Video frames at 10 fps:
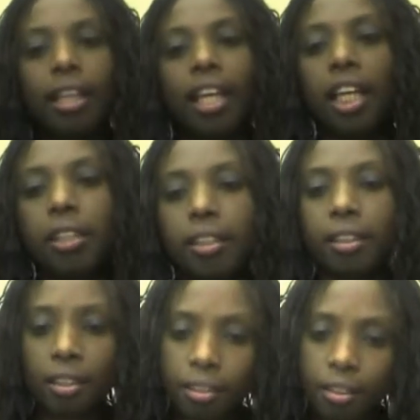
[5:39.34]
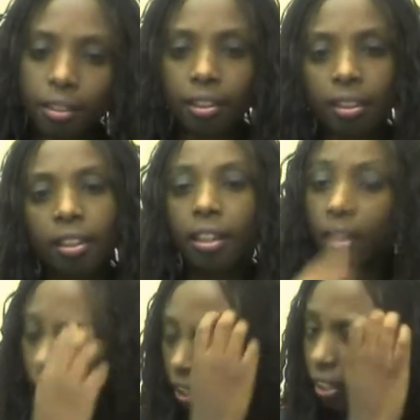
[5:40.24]
dun, dun, dun, dun, dun.
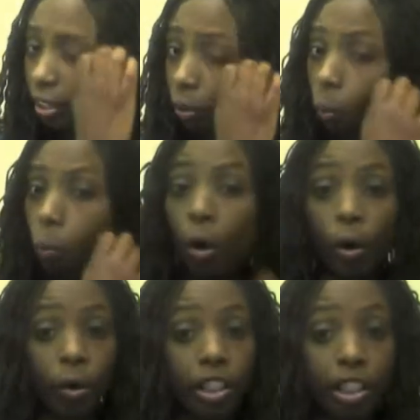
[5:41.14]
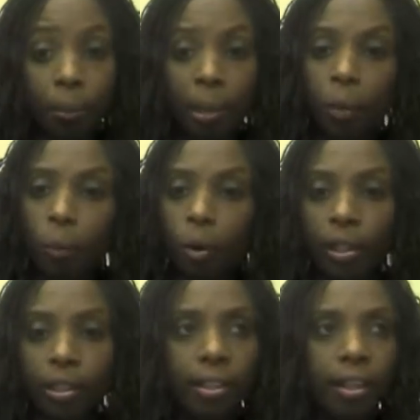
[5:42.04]
It works. The beat
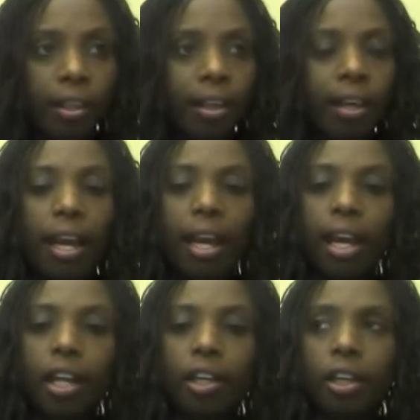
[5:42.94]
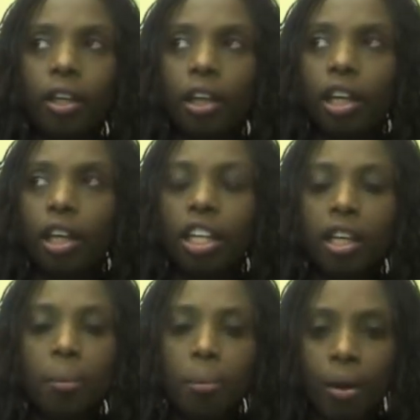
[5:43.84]
works. And
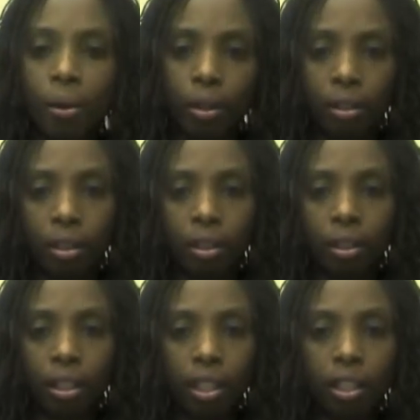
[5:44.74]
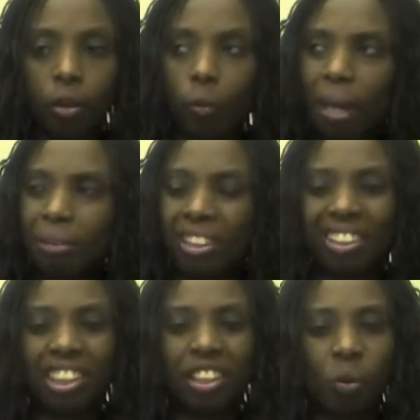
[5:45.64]
in America, in their raps
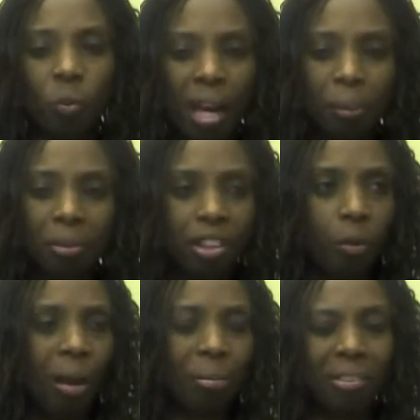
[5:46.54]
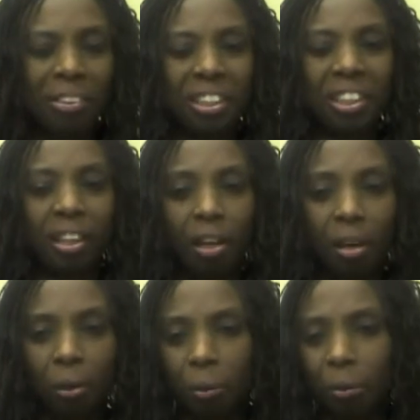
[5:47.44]
nowadays, the rappers, their raps are
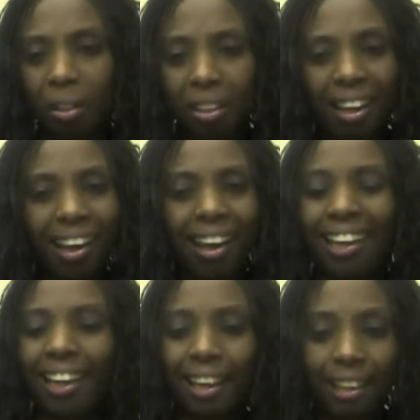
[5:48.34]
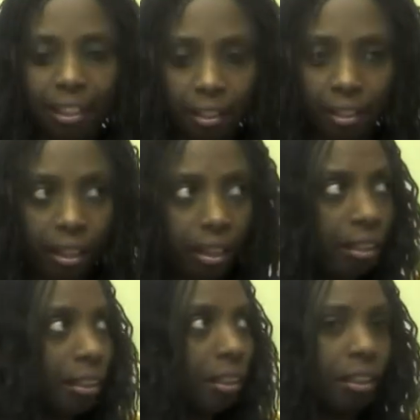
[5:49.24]
slow. I hate
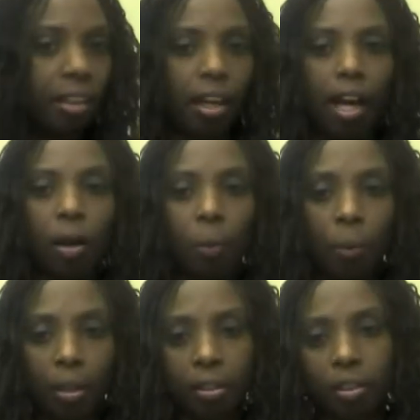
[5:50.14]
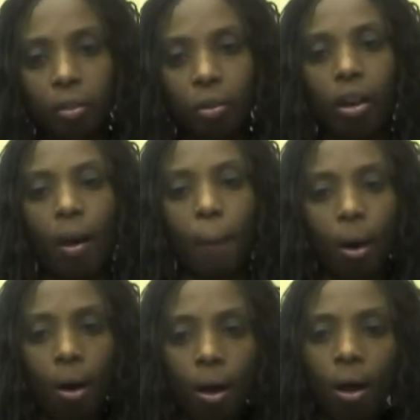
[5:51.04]
that. I went to the
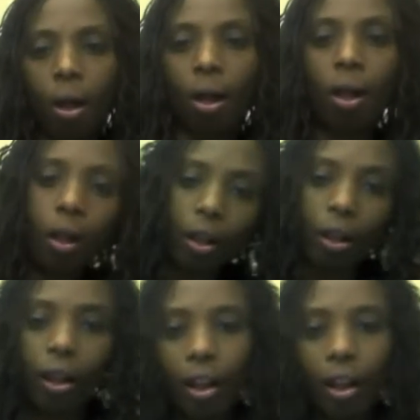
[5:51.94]
mall.